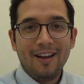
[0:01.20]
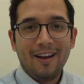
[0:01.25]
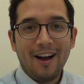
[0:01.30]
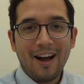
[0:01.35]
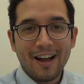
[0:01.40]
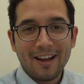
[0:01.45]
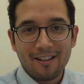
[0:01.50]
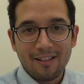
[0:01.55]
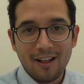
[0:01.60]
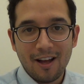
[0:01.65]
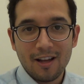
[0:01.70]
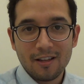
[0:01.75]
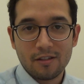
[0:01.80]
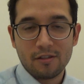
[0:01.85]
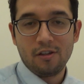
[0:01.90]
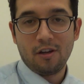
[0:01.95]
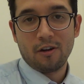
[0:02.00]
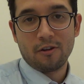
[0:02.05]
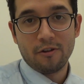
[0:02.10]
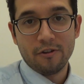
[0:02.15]
Hi class,
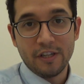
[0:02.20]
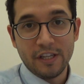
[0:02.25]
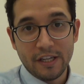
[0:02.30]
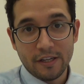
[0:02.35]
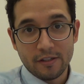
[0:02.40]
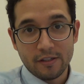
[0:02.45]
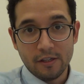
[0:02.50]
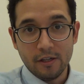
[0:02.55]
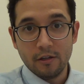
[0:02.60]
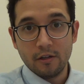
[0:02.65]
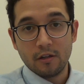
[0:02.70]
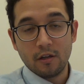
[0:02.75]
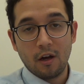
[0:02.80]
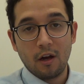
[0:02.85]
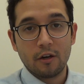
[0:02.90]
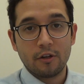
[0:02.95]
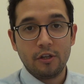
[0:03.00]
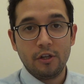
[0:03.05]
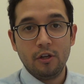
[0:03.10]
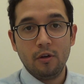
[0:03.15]
Dr. D is here to
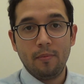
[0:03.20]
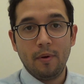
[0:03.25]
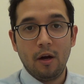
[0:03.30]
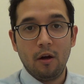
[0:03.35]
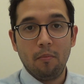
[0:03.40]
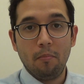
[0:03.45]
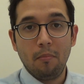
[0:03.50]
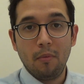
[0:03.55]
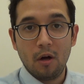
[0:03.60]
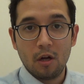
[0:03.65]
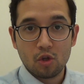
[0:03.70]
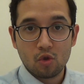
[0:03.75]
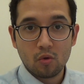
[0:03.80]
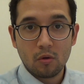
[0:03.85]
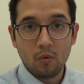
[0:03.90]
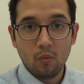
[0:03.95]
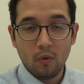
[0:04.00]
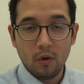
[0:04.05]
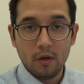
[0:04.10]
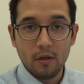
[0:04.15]
talk to you about
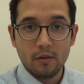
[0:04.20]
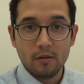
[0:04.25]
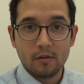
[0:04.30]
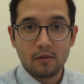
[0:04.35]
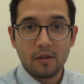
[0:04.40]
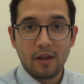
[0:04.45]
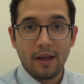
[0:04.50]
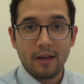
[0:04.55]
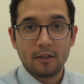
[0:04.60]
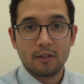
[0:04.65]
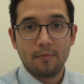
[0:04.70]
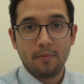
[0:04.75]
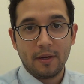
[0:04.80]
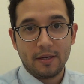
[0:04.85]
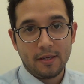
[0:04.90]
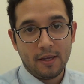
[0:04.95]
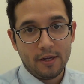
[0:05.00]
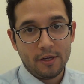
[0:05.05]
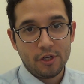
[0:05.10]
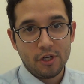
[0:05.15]
Module 1's
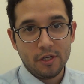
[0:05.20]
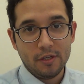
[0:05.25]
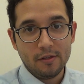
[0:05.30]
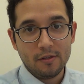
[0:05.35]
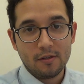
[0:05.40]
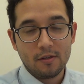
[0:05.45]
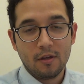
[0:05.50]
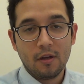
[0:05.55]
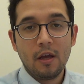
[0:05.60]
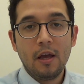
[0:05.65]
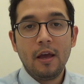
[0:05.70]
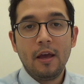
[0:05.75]
expectations.